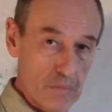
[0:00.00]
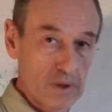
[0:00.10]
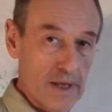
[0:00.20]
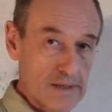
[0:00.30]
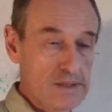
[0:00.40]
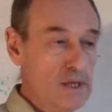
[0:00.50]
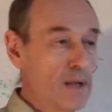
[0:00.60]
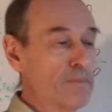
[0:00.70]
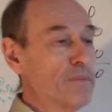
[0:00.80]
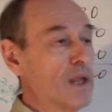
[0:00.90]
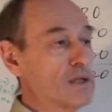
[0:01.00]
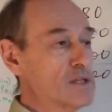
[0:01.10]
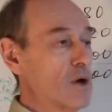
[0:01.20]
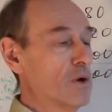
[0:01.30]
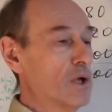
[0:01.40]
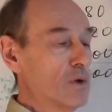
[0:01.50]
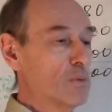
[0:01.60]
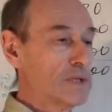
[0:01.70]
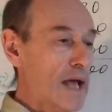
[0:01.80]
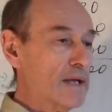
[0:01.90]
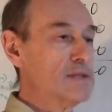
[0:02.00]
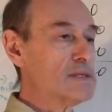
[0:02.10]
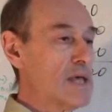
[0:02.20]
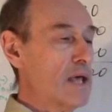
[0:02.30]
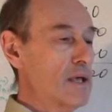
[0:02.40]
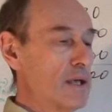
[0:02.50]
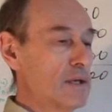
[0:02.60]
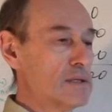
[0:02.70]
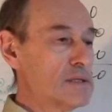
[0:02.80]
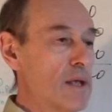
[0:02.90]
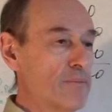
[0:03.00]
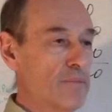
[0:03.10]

less so what I can say is